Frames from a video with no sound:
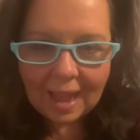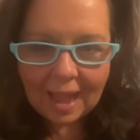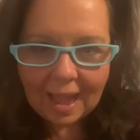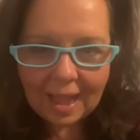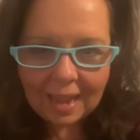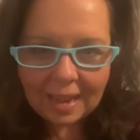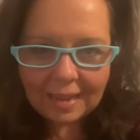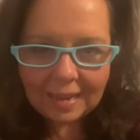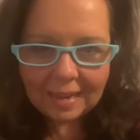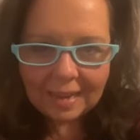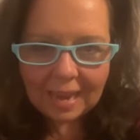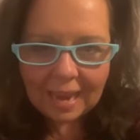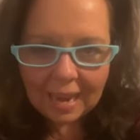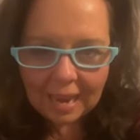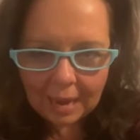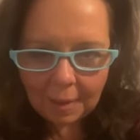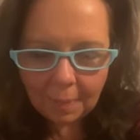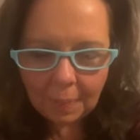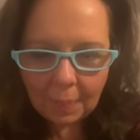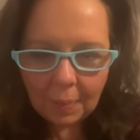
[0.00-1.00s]
And
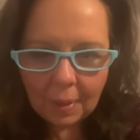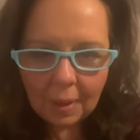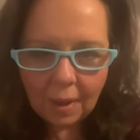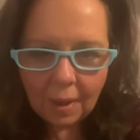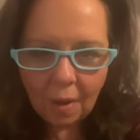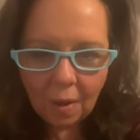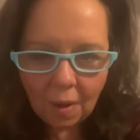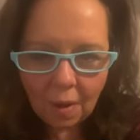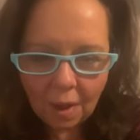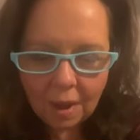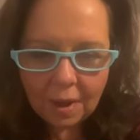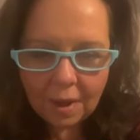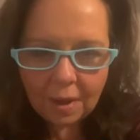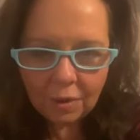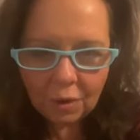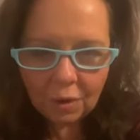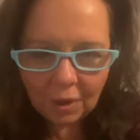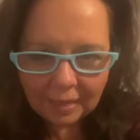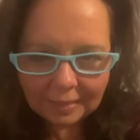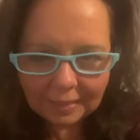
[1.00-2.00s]
keep on
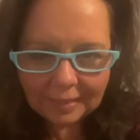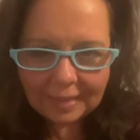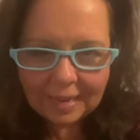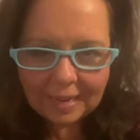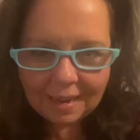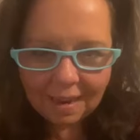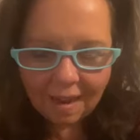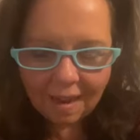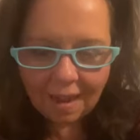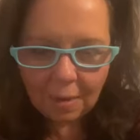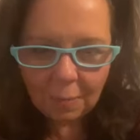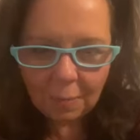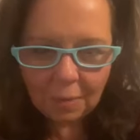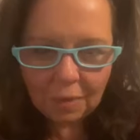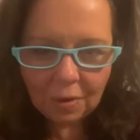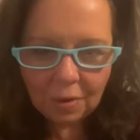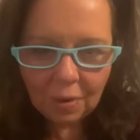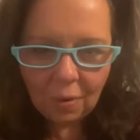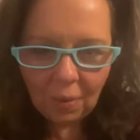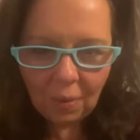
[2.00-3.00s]
trusting God with
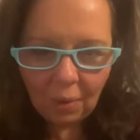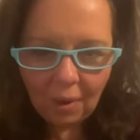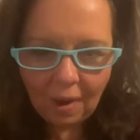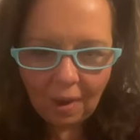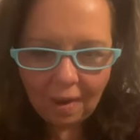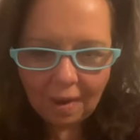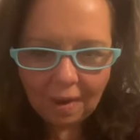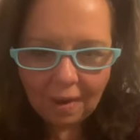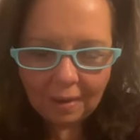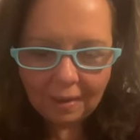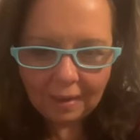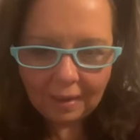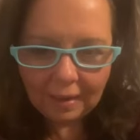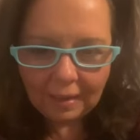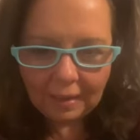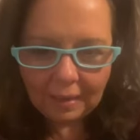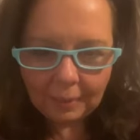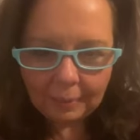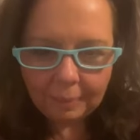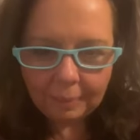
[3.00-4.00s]
your whole heart.
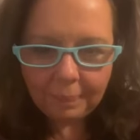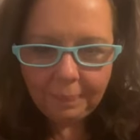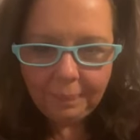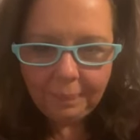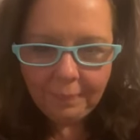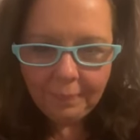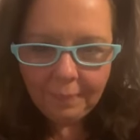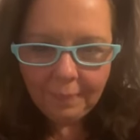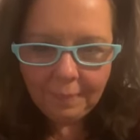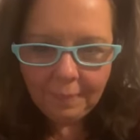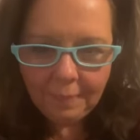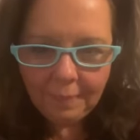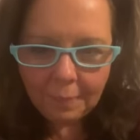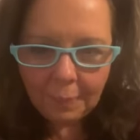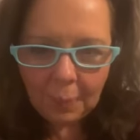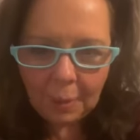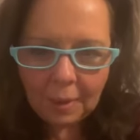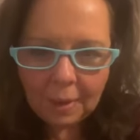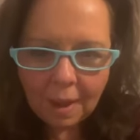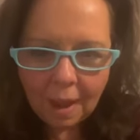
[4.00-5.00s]

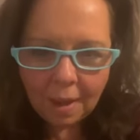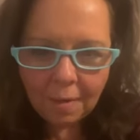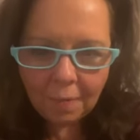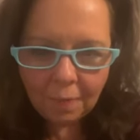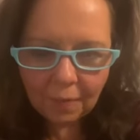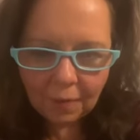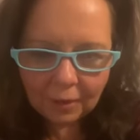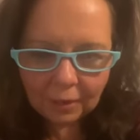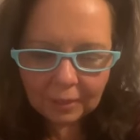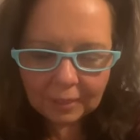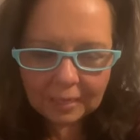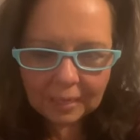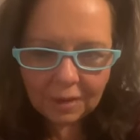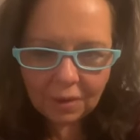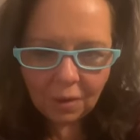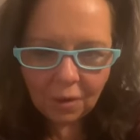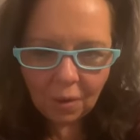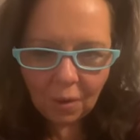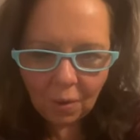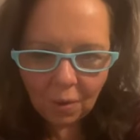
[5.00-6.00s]
Put God first in
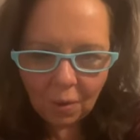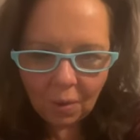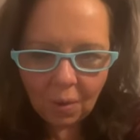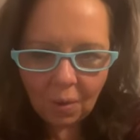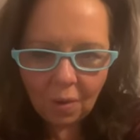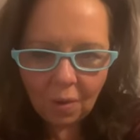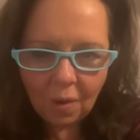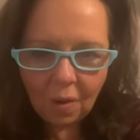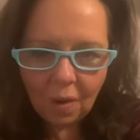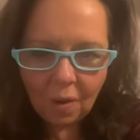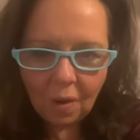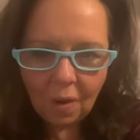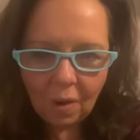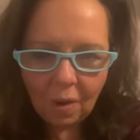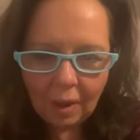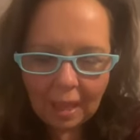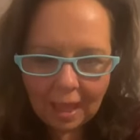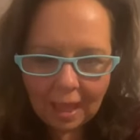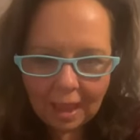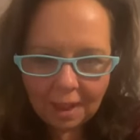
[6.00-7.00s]
your whole
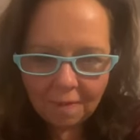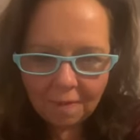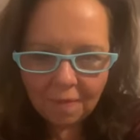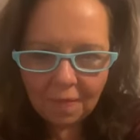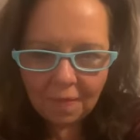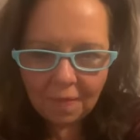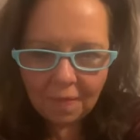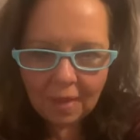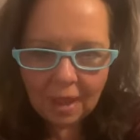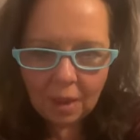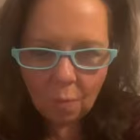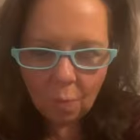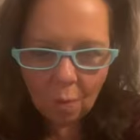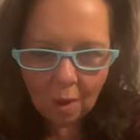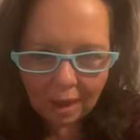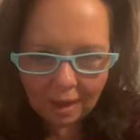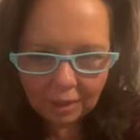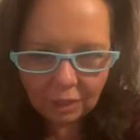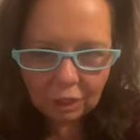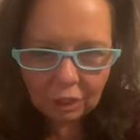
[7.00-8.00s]
life and
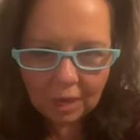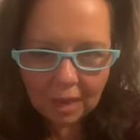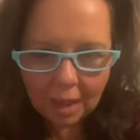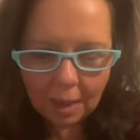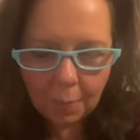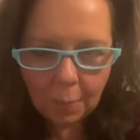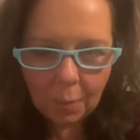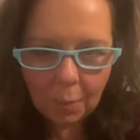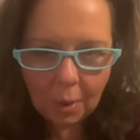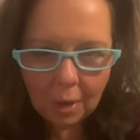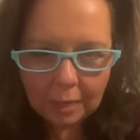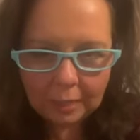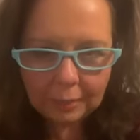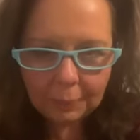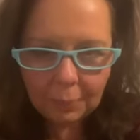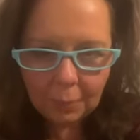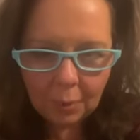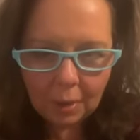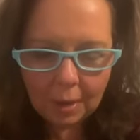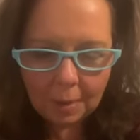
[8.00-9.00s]
watch God
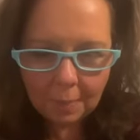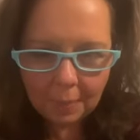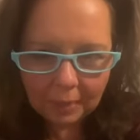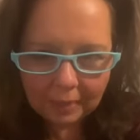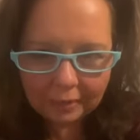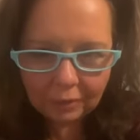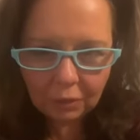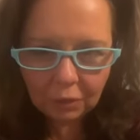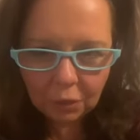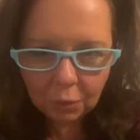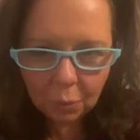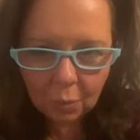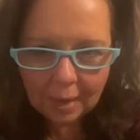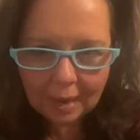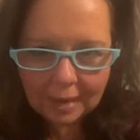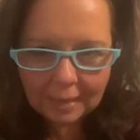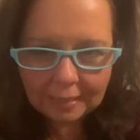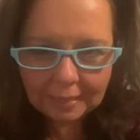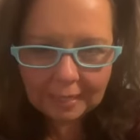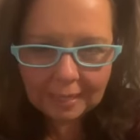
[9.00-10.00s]
prosper and bless your
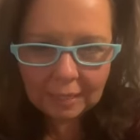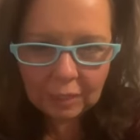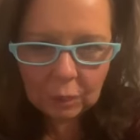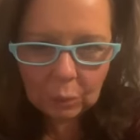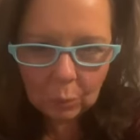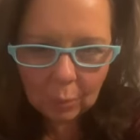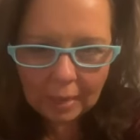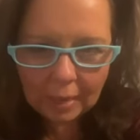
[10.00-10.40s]
ways in